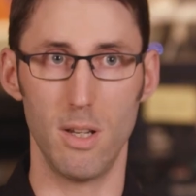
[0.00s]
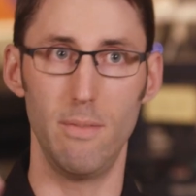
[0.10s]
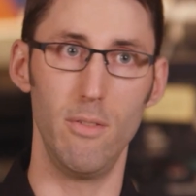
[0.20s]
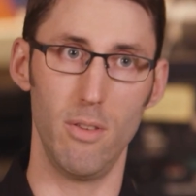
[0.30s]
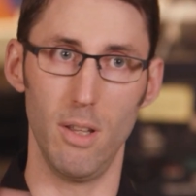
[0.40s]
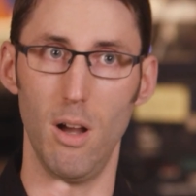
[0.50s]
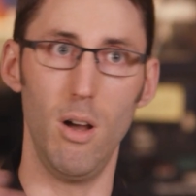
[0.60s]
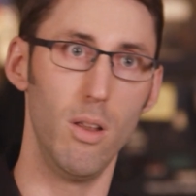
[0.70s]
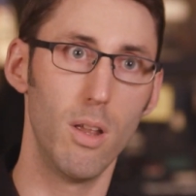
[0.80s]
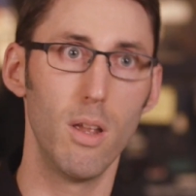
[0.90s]
and have everything
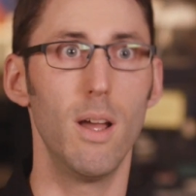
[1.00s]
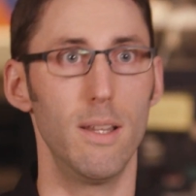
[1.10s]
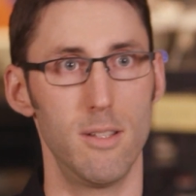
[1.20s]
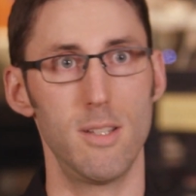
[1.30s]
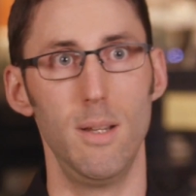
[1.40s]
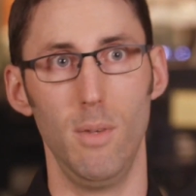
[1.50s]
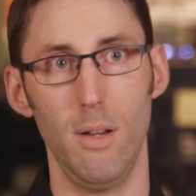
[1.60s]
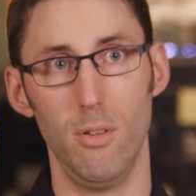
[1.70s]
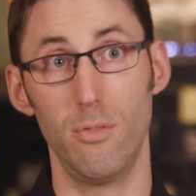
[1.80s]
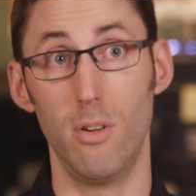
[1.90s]
all at the same
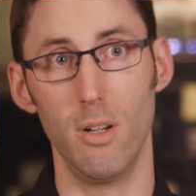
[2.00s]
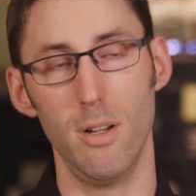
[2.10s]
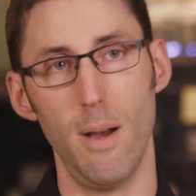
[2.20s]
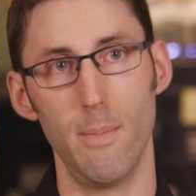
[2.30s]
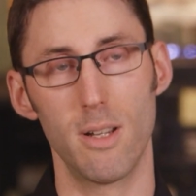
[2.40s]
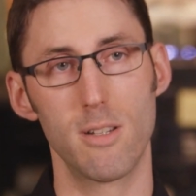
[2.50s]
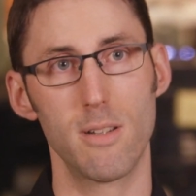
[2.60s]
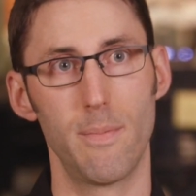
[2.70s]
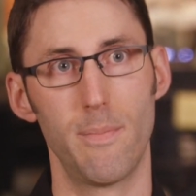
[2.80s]
level for ergonomics.